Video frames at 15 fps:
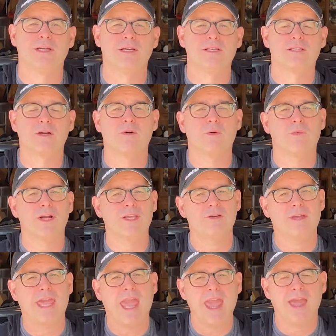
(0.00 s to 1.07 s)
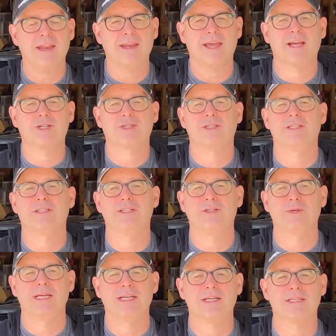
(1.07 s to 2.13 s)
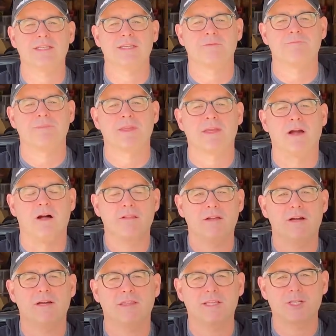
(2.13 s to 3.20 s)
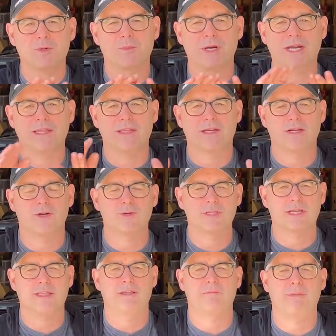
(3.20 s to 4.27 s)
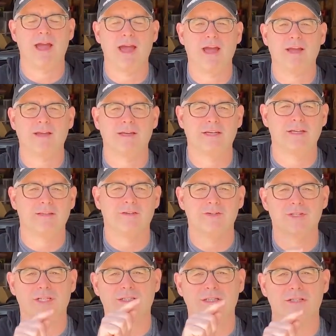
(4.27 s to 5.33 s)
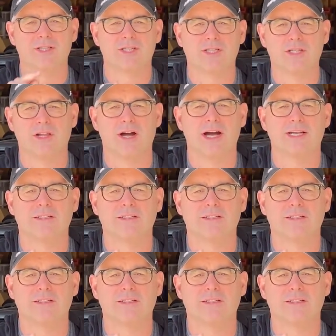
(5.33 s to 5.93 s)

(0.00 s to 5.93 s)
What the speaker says: So what you can actually do is, along the spring that goes at the back, there's a little slot